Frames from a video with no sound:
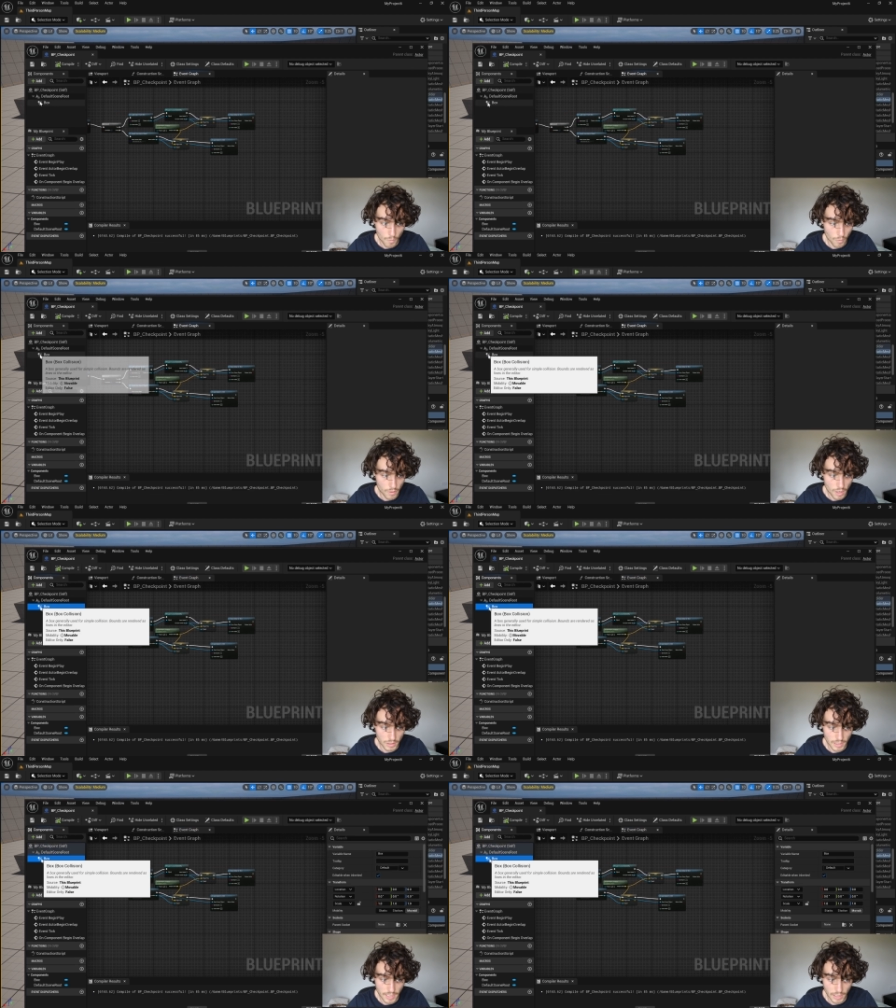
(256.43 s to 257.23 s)
One
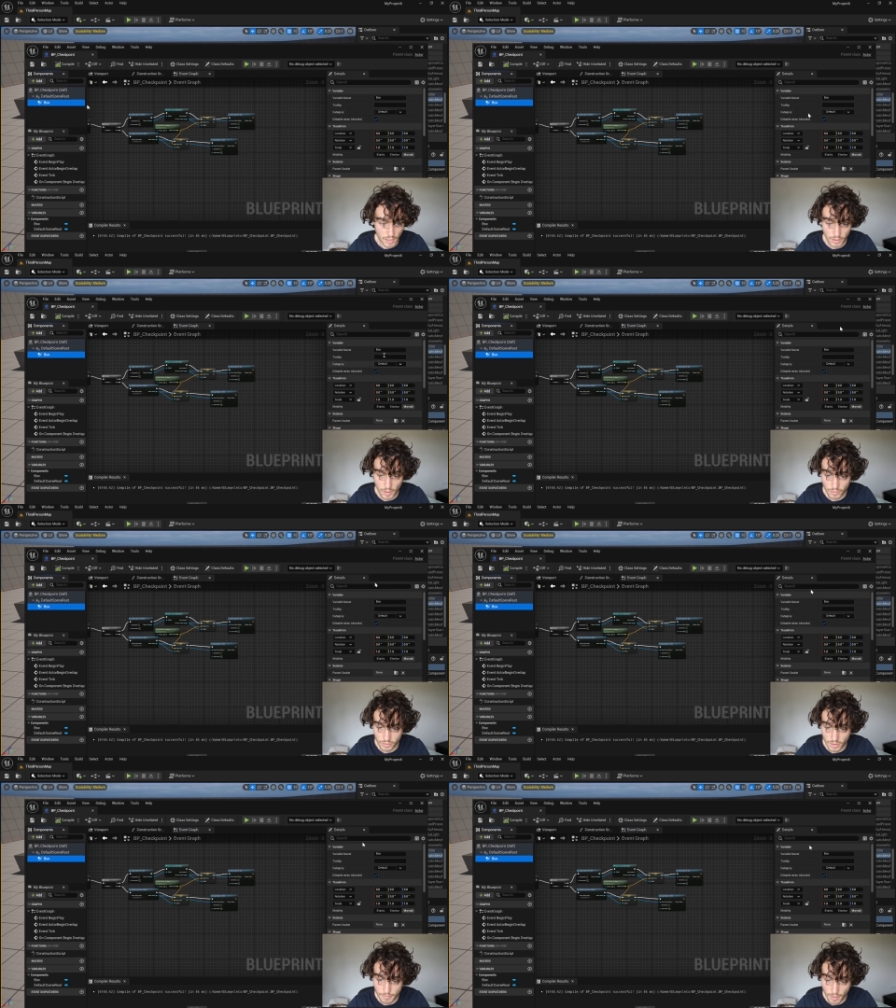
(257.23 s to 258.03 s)
last thing, go
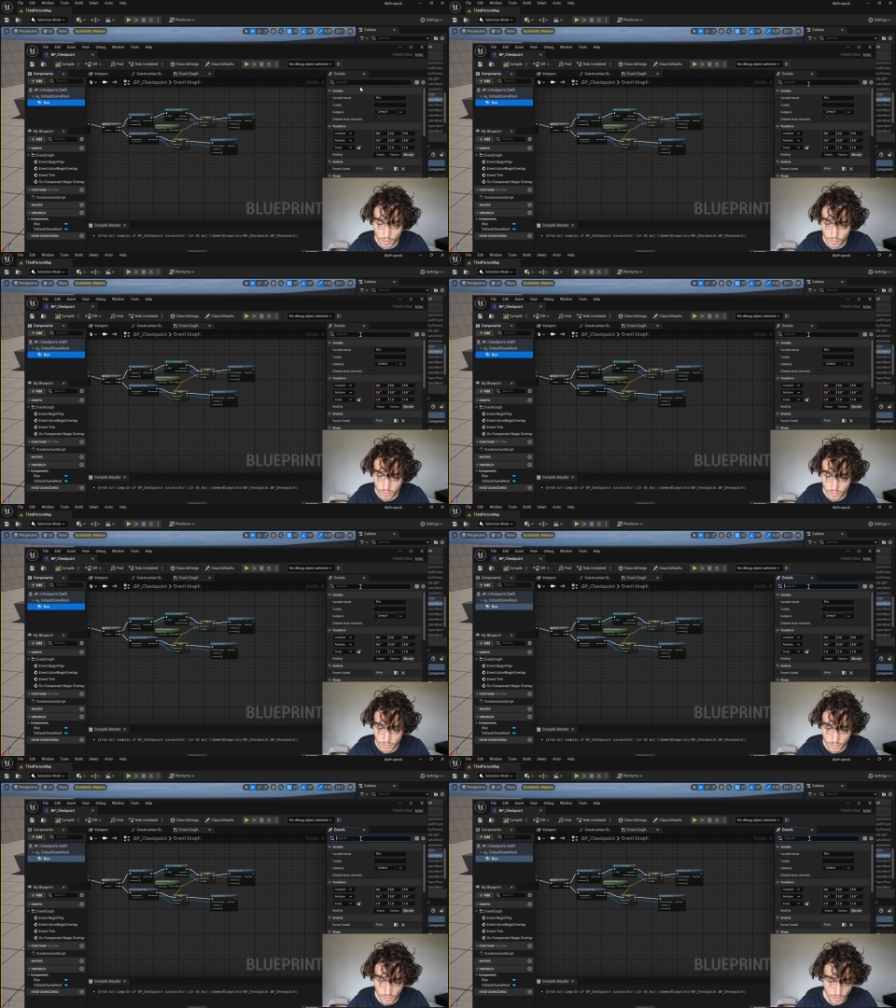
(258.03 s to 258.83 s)
onto the
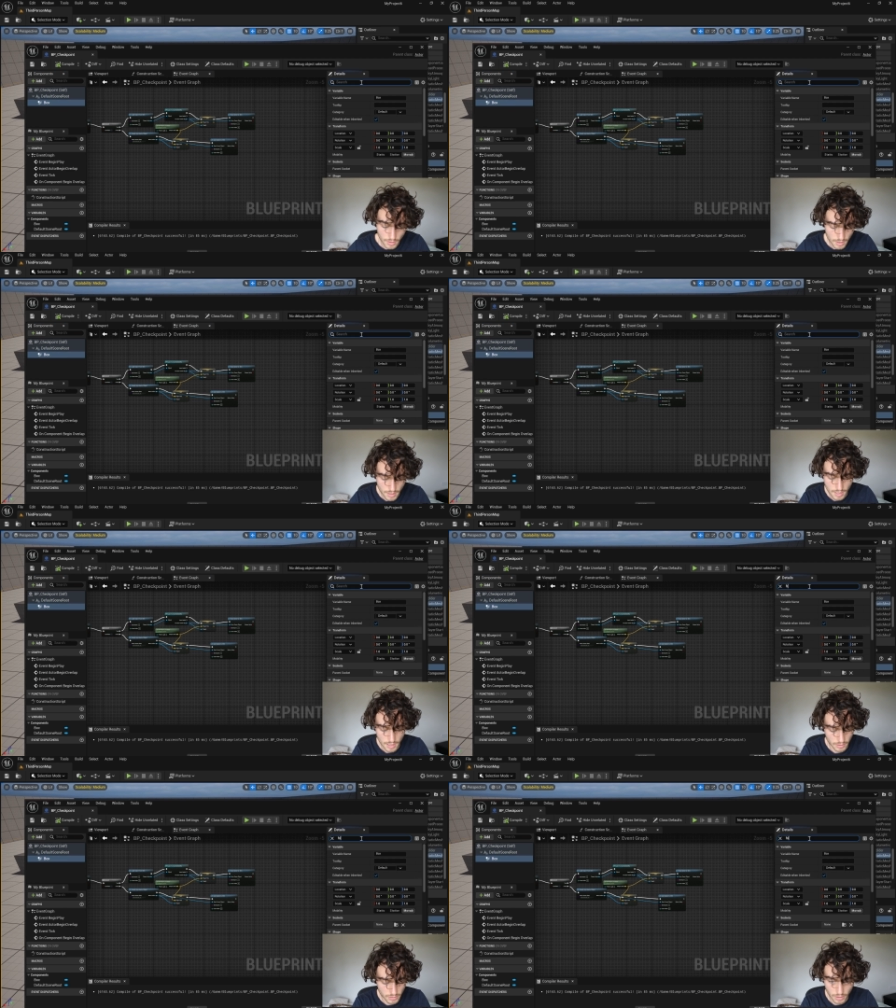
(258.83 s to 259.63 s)
box
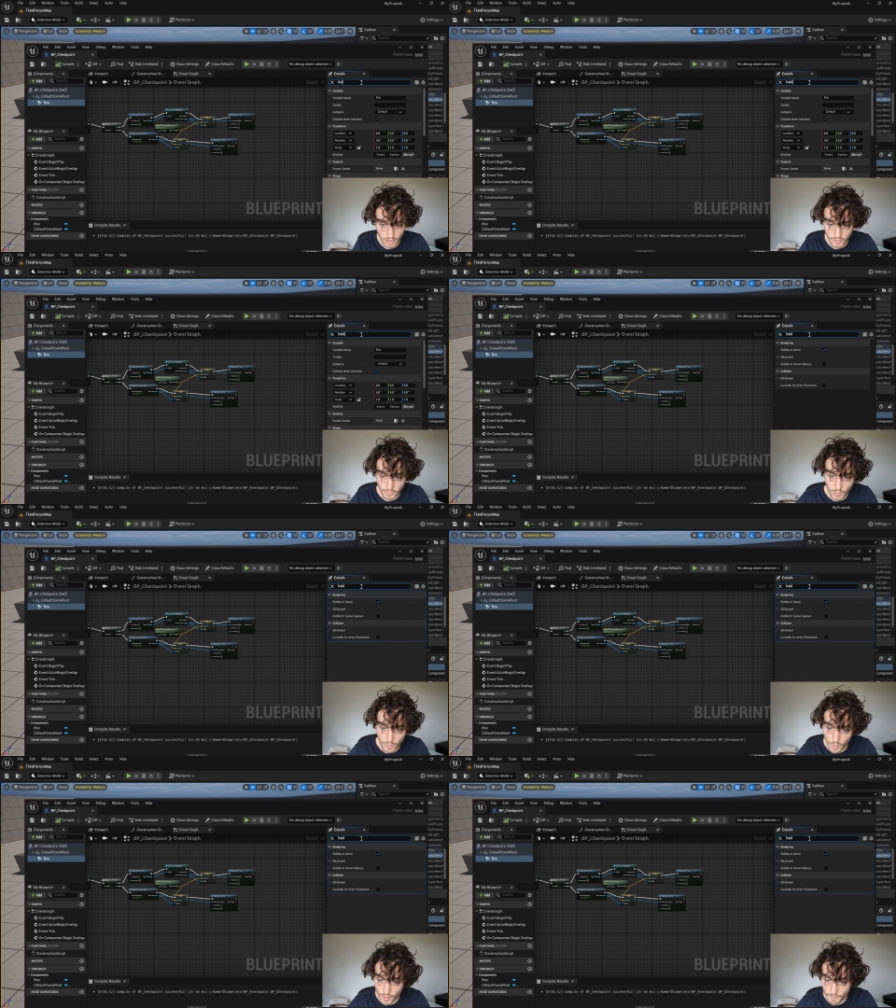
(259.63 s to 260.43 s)
and search
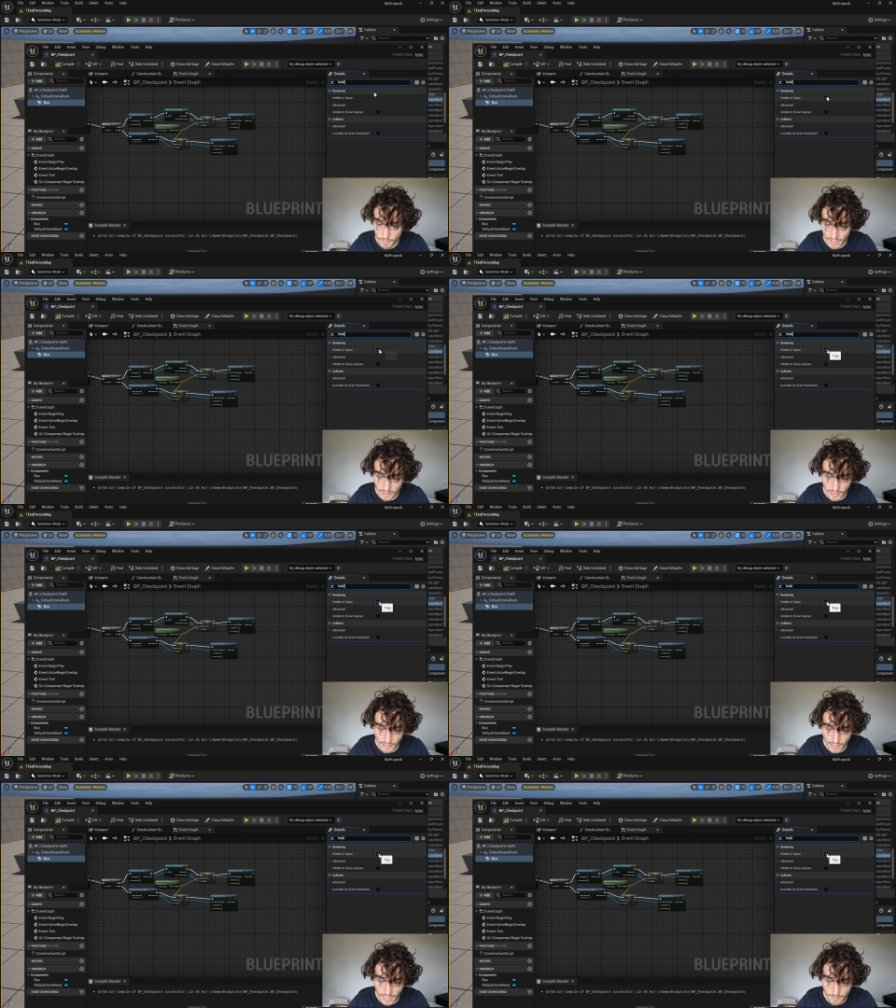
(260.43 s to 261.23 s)
for hidden
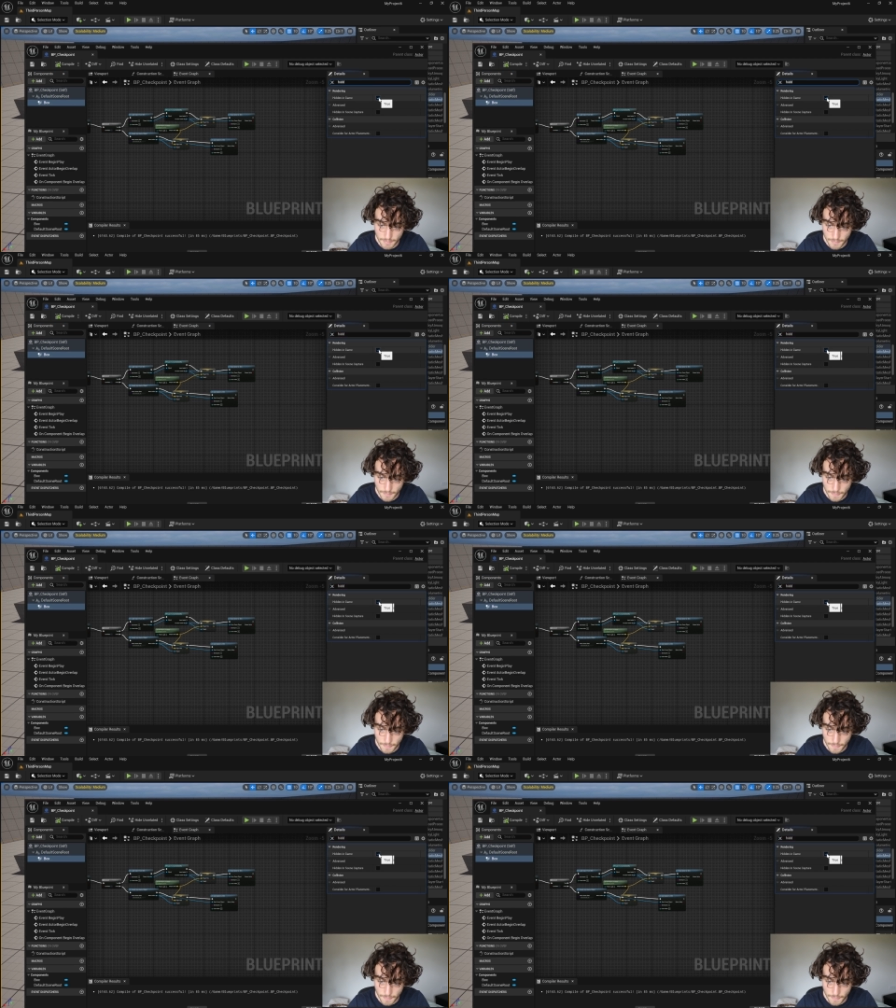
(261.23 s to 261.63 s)
in game.